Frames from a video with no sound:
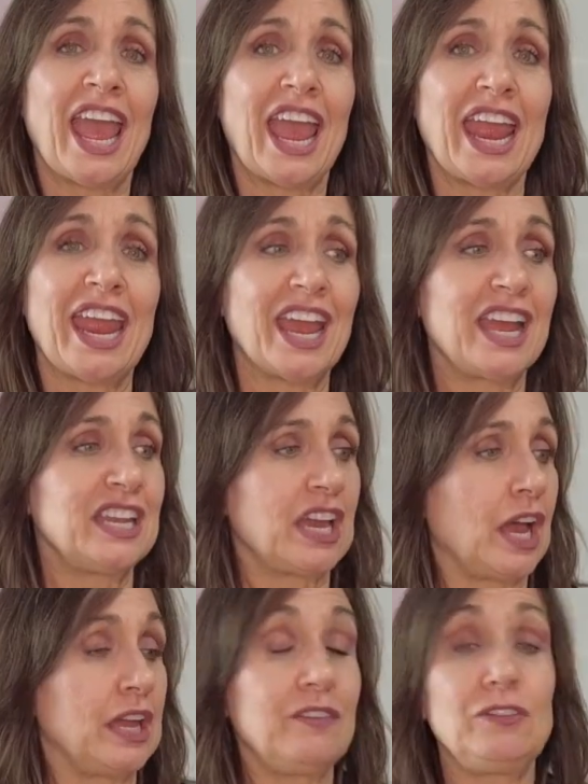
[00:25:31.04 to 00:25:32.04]
And
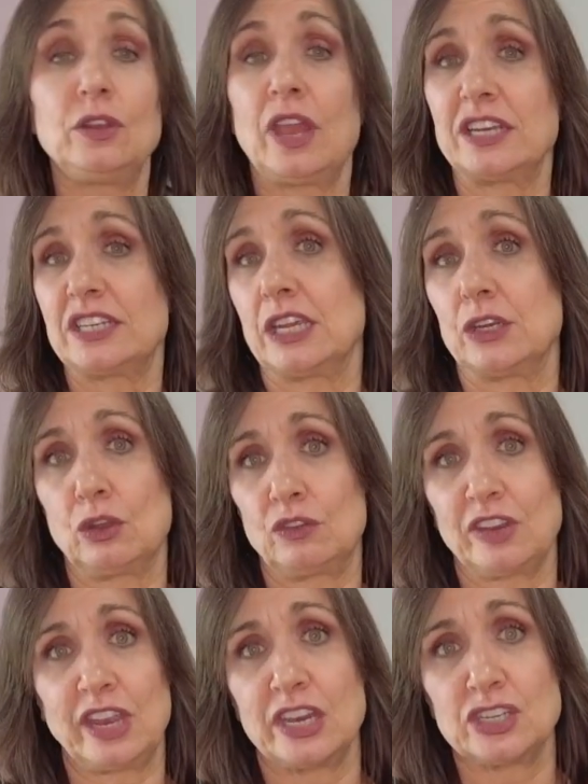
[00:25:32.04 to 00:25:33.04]
uh, if you'd like to get
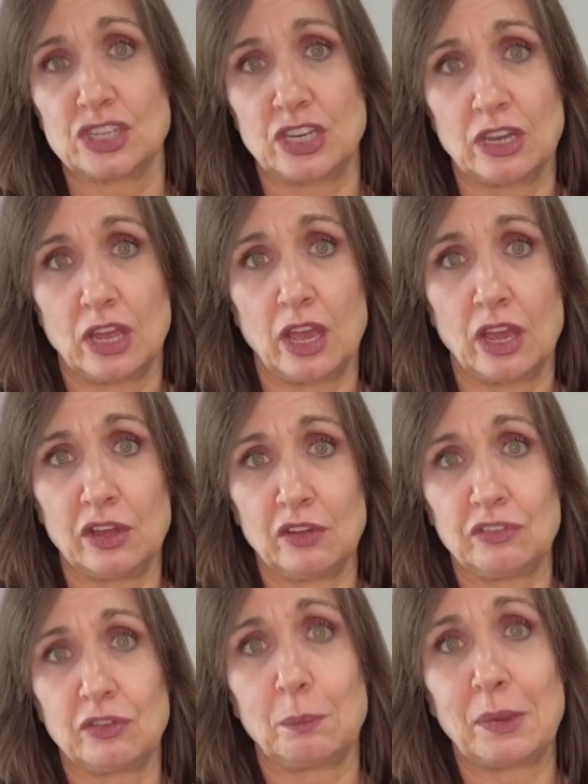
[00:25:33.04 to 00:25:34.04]
notification
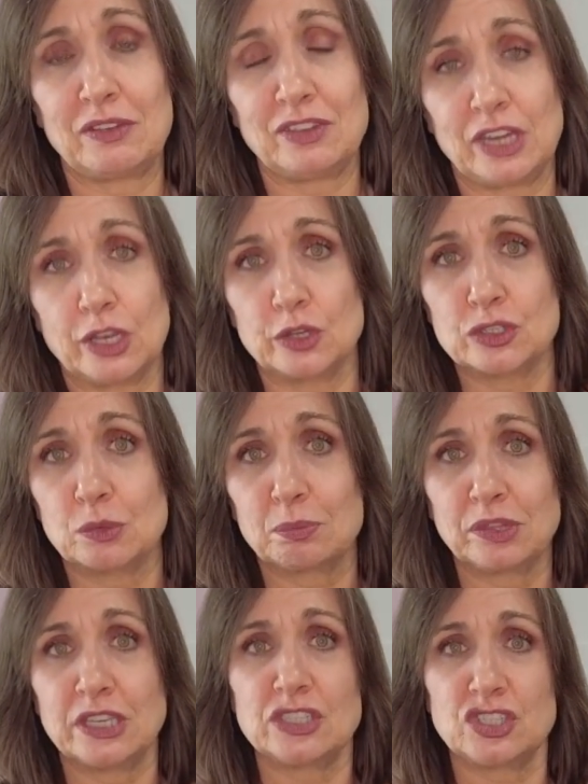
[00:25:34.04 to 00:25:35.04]
of my videos,
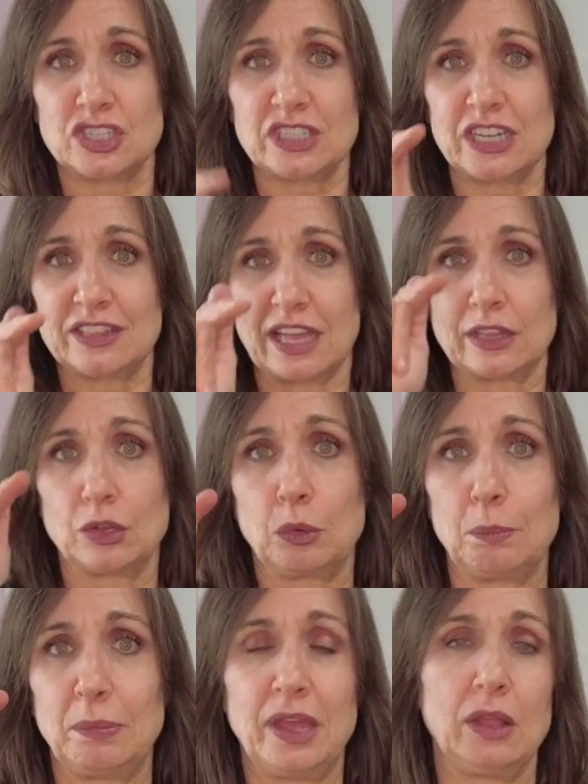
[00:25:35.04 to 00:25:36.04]
please just hit that little
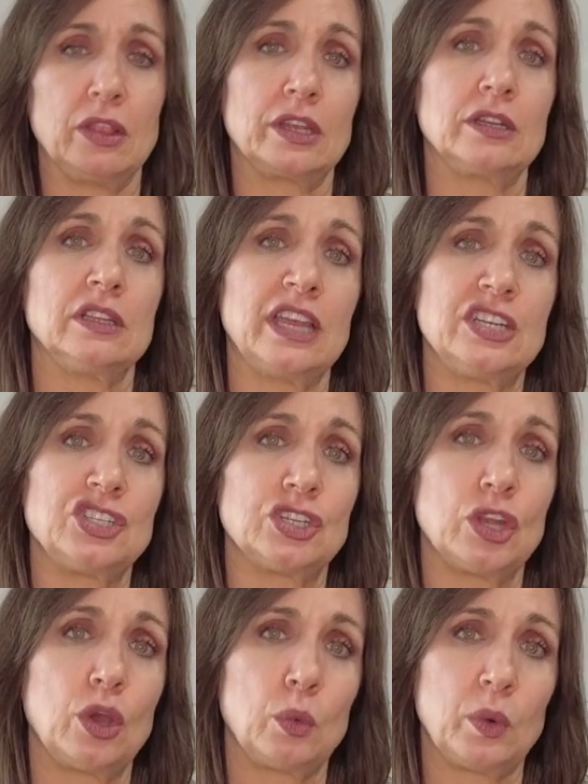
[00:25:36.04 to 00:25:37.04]
bell and I'll let you
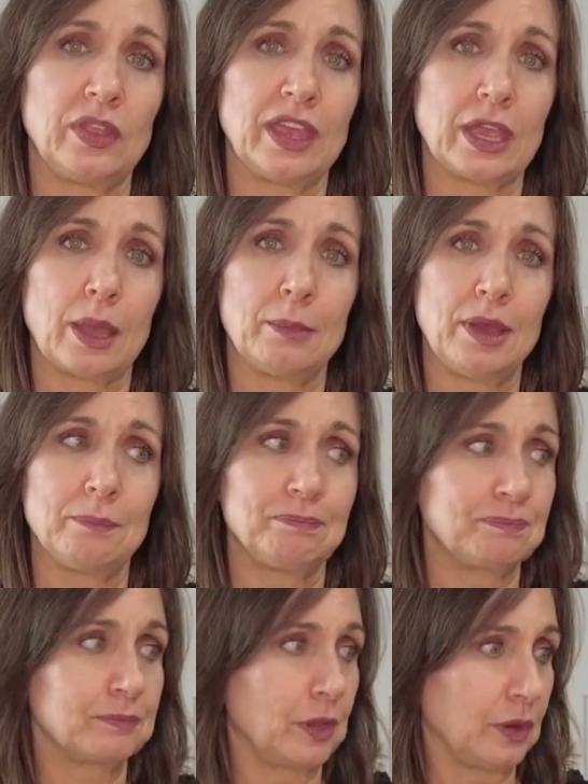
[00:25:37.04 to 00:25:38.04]
know when they come up.
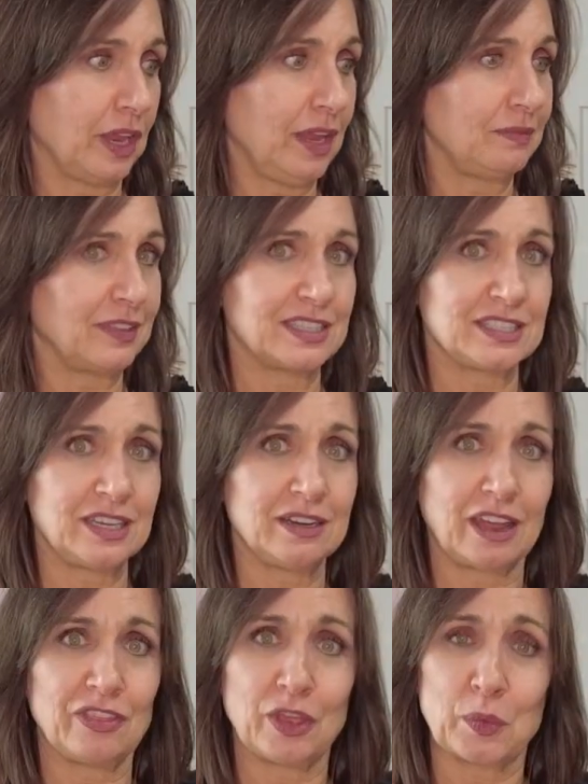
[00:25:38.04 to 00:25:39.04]
Okay, that's it.
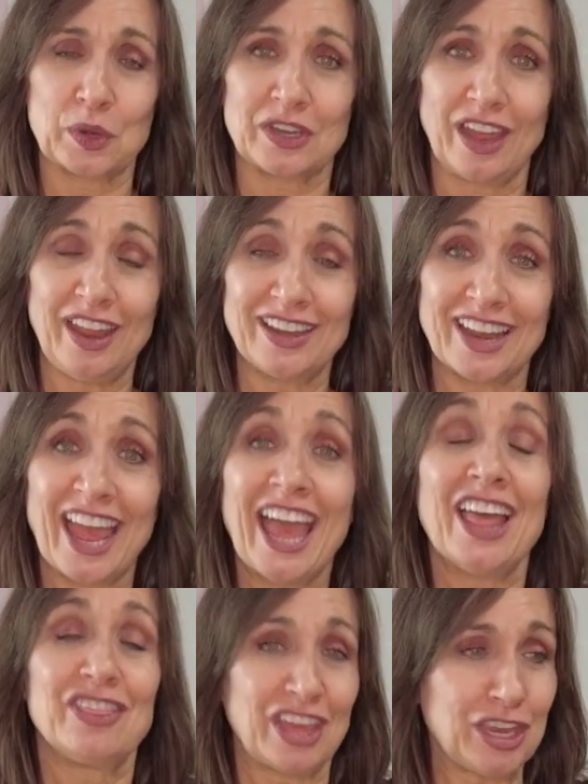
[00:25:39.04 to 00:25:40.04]
I think we're done.
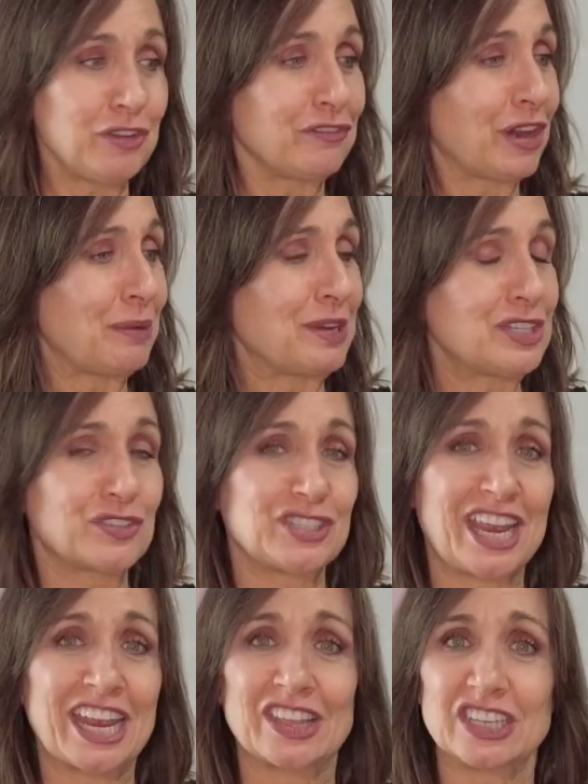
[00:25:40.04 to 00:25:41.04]
Thank you very much for
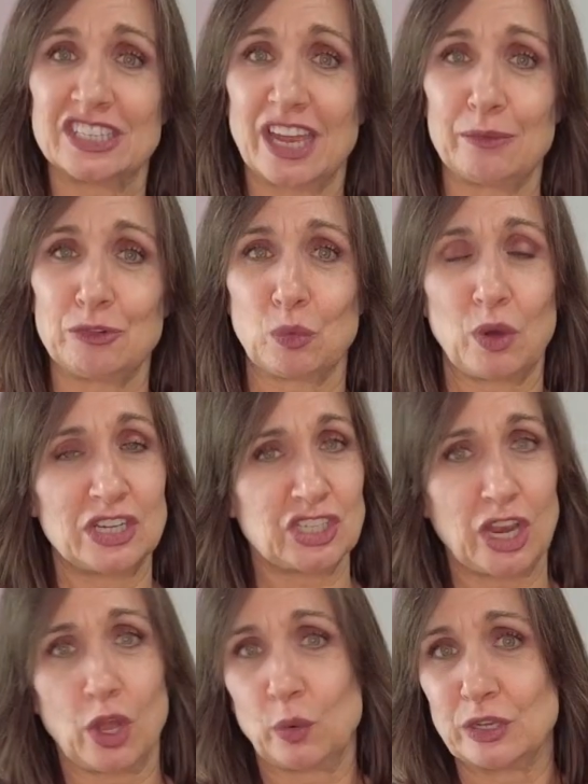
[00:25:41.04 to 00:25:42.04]
taking the time to watch.
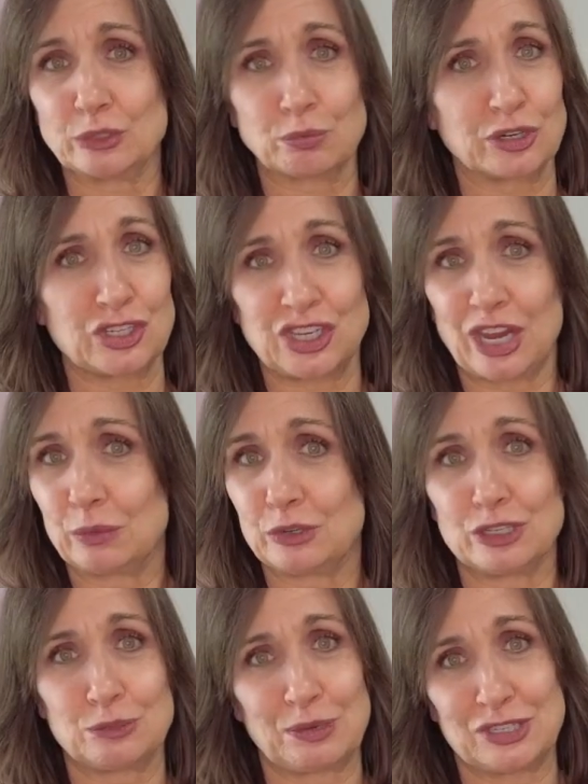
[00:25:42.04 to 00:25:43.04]
I always appreciate when
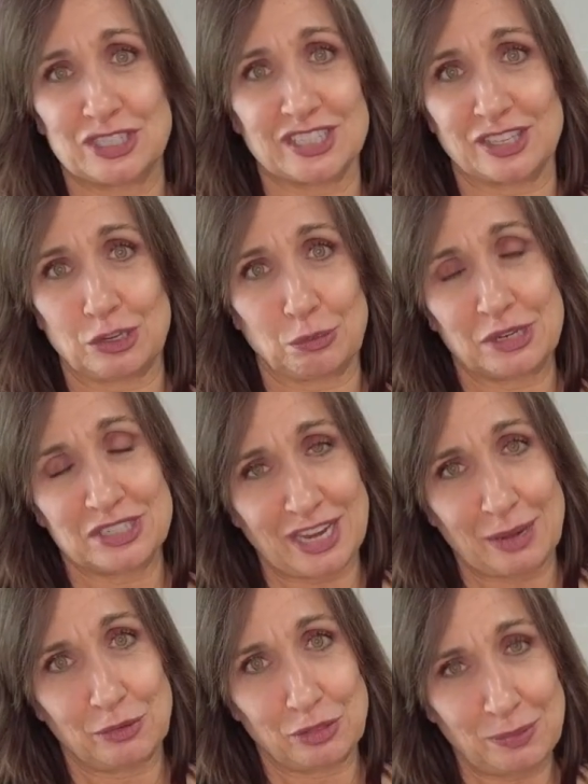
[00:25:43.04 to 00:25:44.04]
you spend just a little bit of
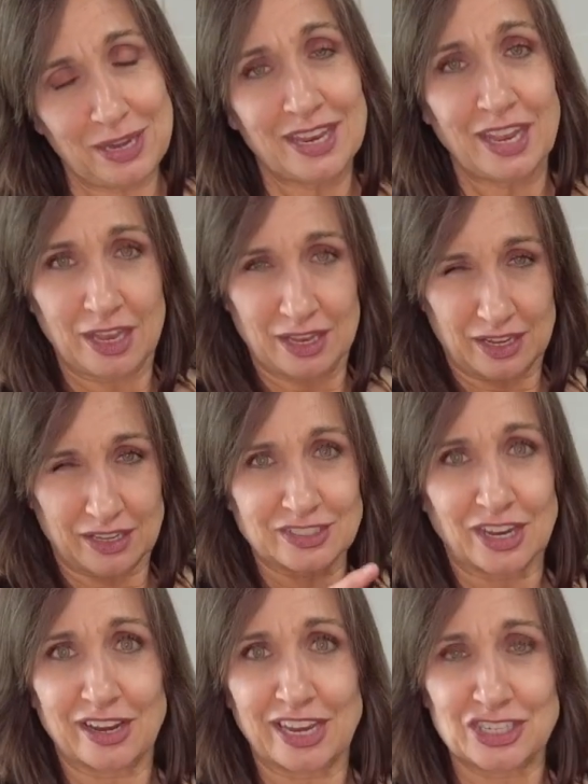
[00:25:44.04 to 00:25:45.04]
time with me. I'll
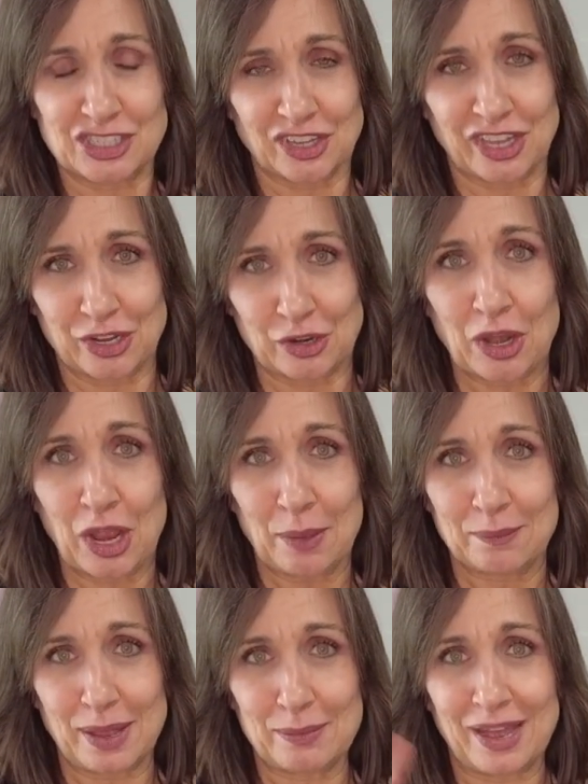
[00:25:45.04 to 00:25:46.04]
talk at you later.
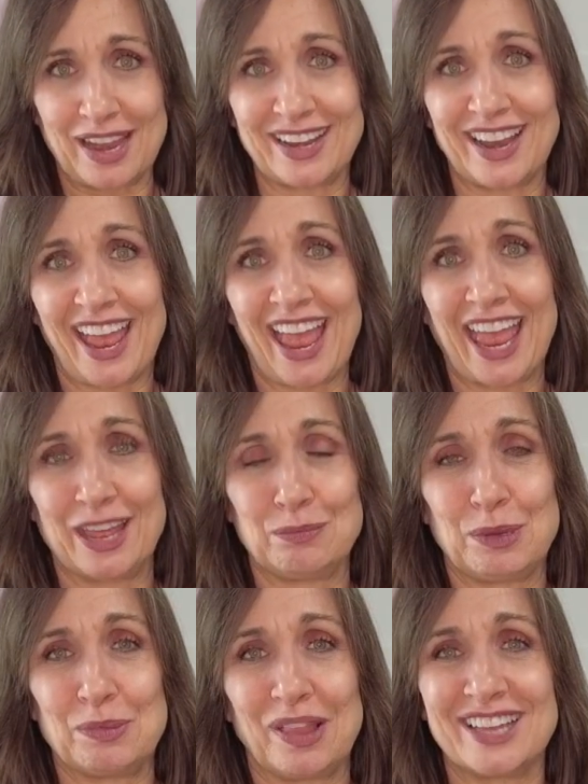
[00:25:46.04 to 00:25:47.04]
Bye bye and
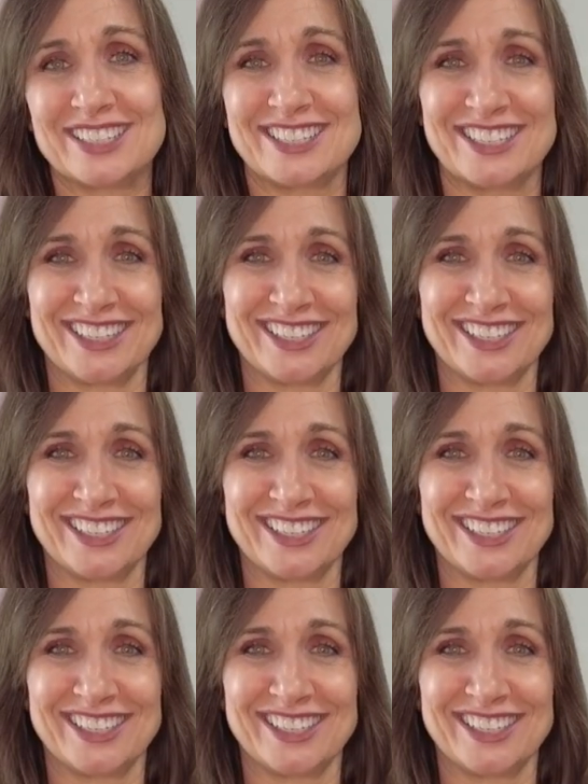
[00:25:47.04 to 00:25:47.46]
be blessed.